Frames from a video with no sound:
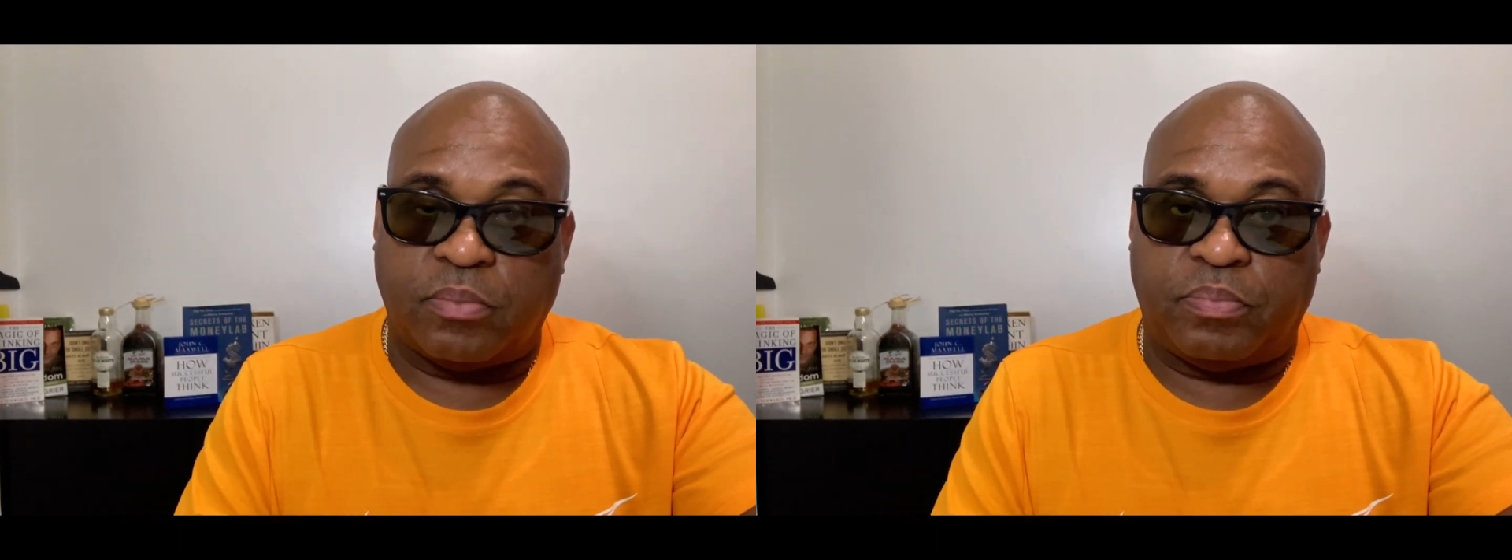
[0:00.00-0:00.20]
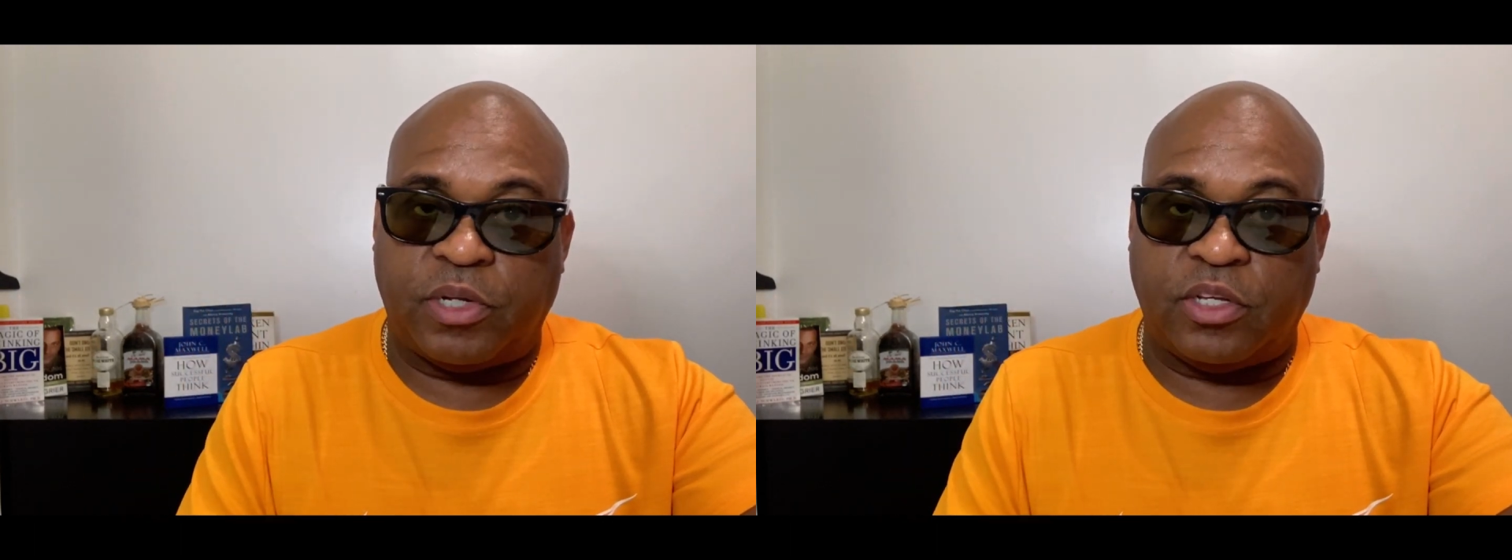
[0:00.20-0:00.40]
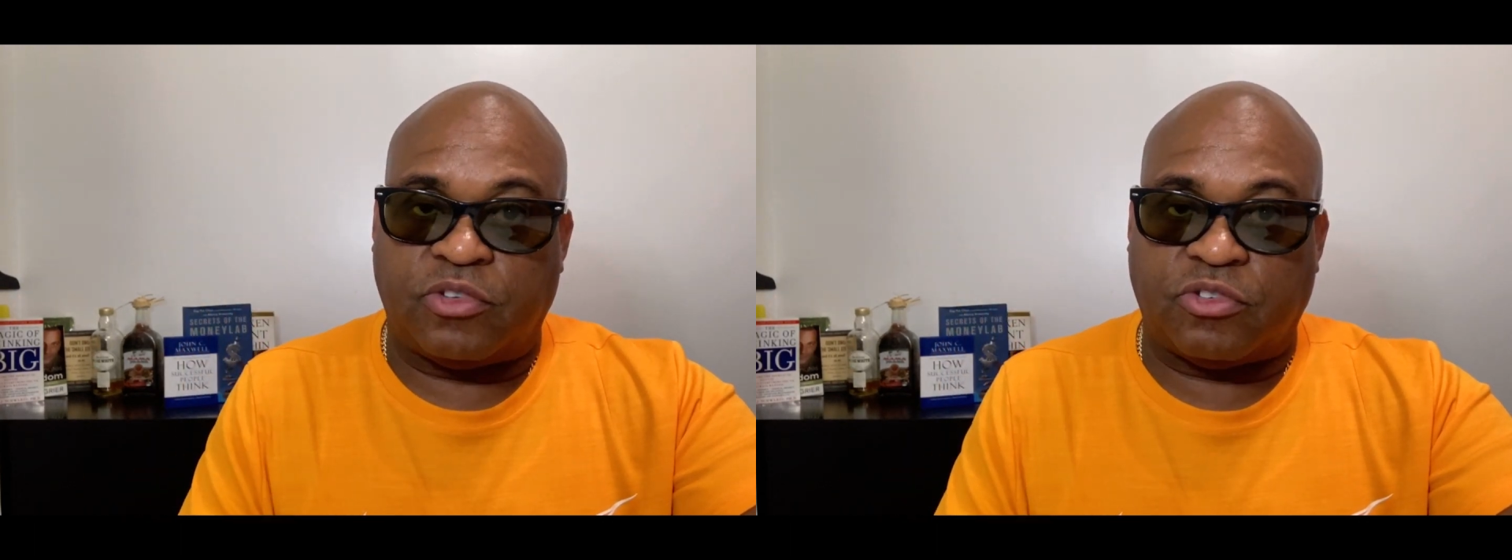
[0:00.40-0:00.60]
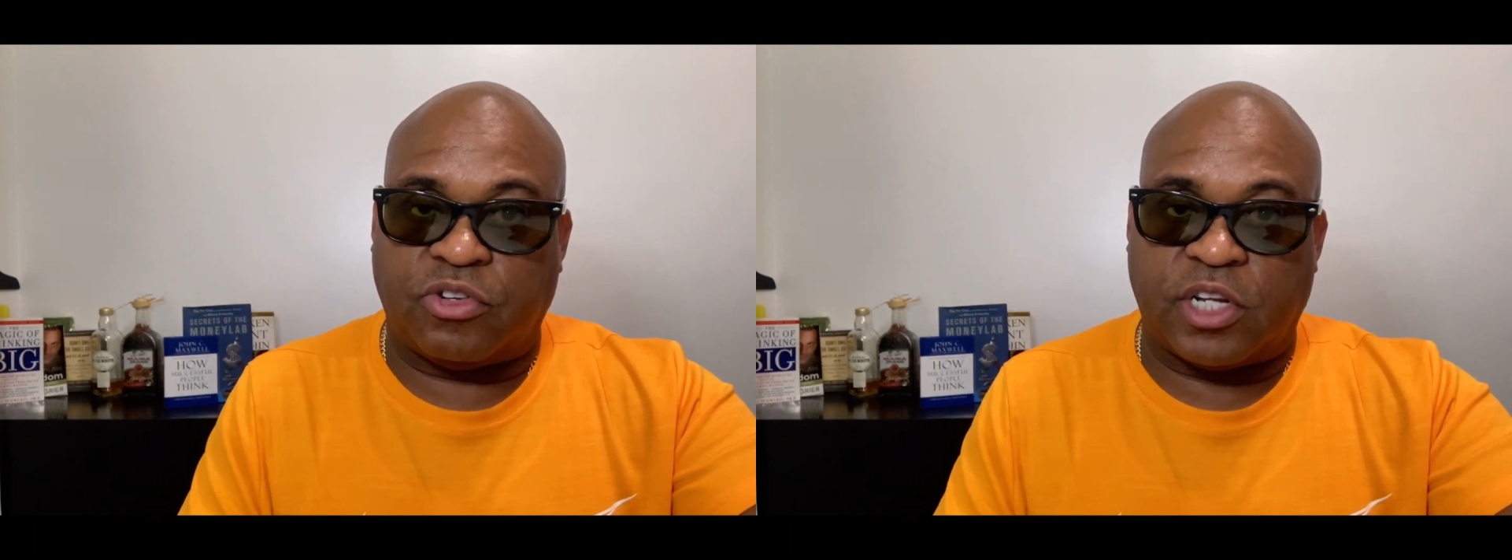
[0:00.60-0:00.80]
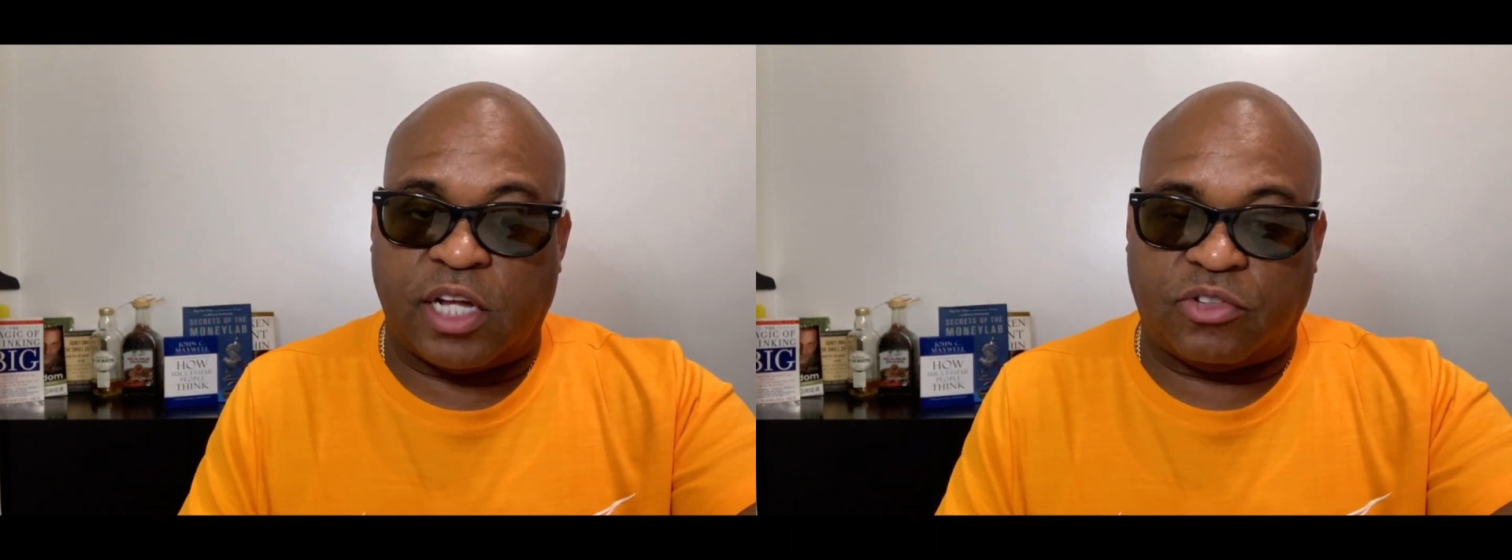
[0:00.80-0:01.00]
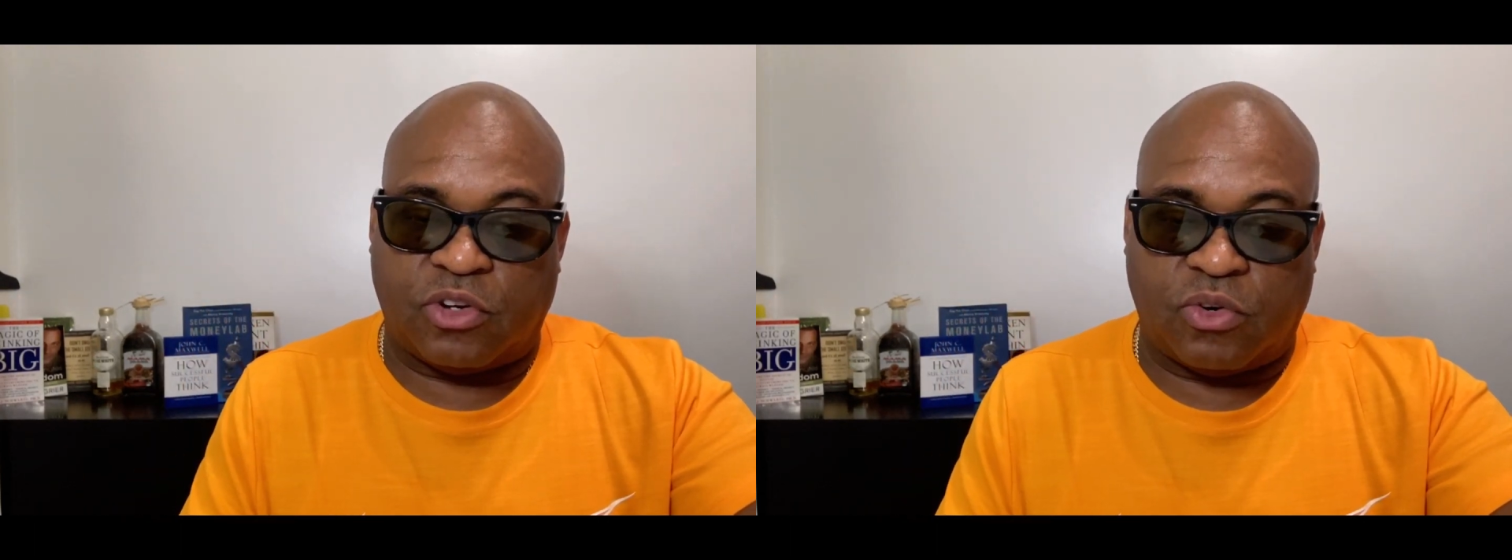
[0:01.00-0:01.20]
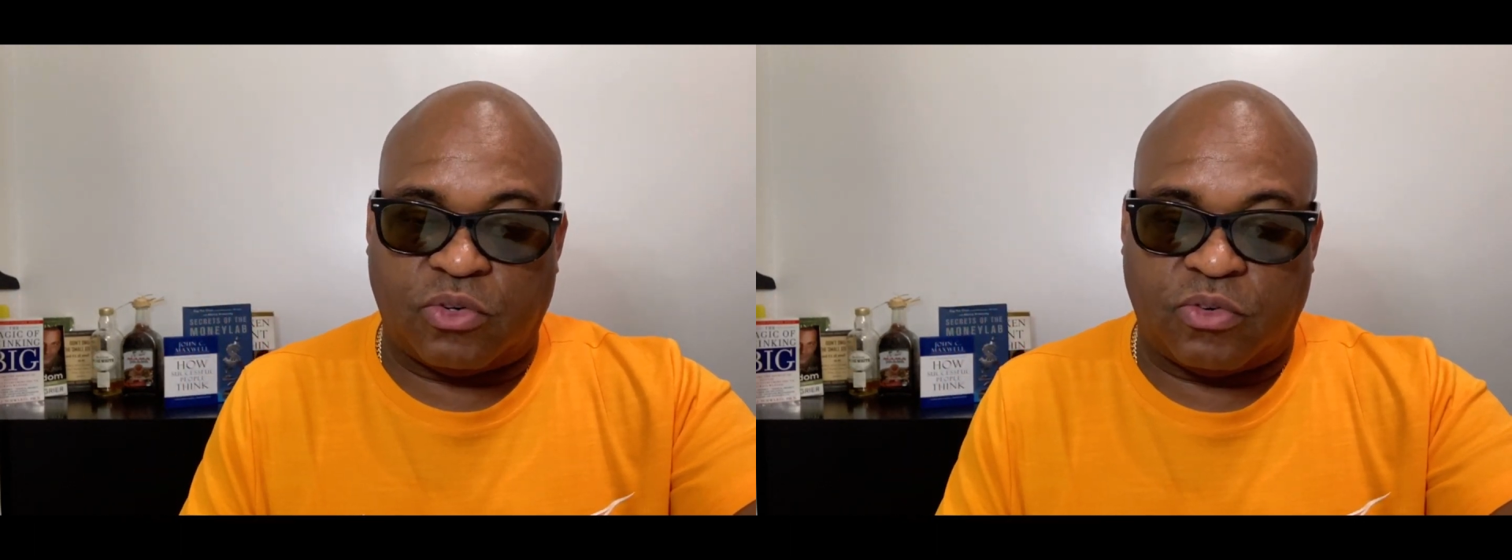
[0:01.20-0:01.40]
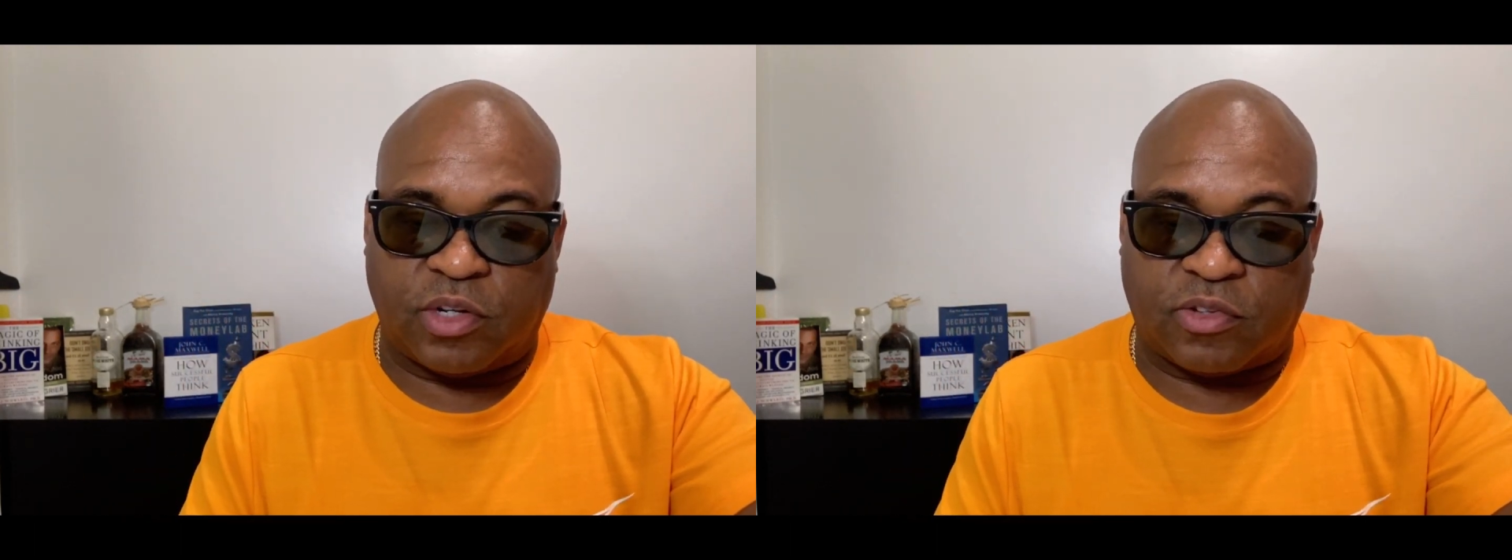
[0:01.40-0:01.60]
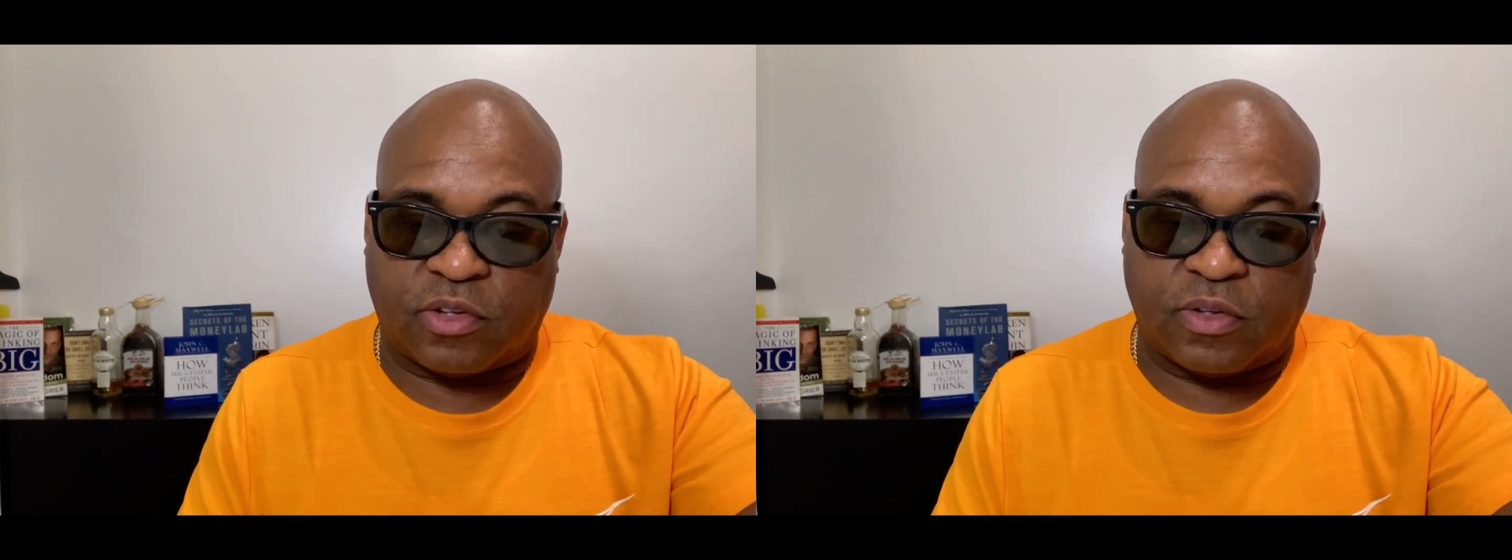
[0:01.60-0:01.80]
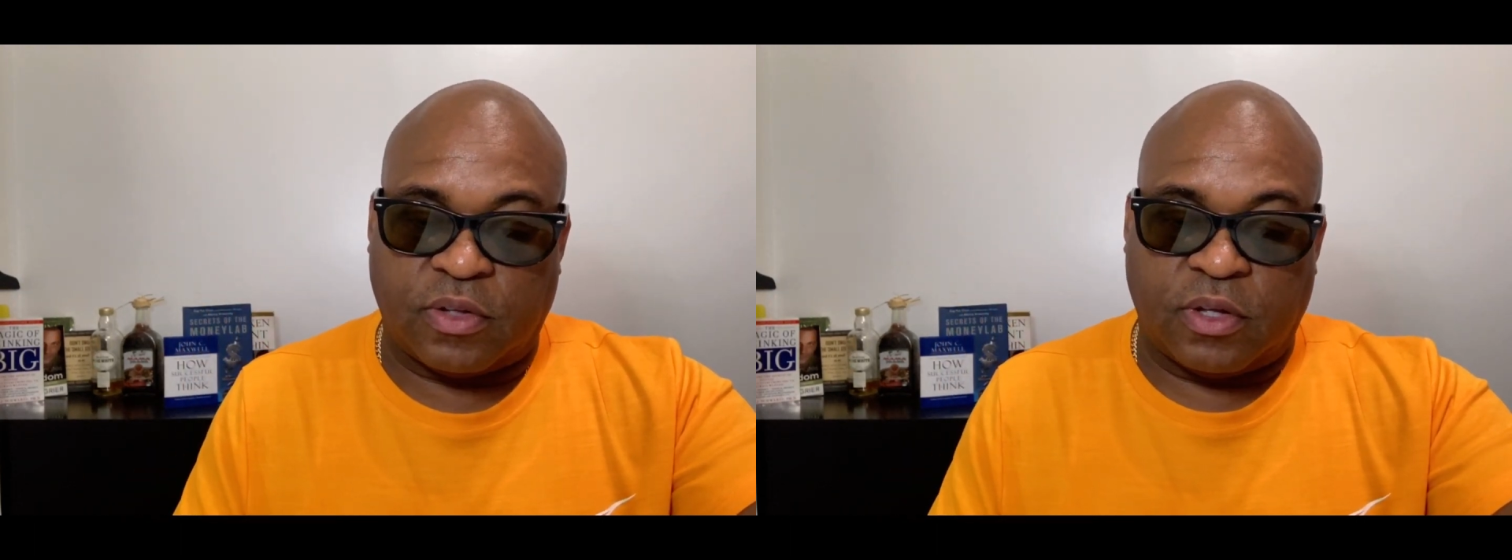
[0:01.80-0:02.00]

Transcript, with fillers: Please trade at your own risk.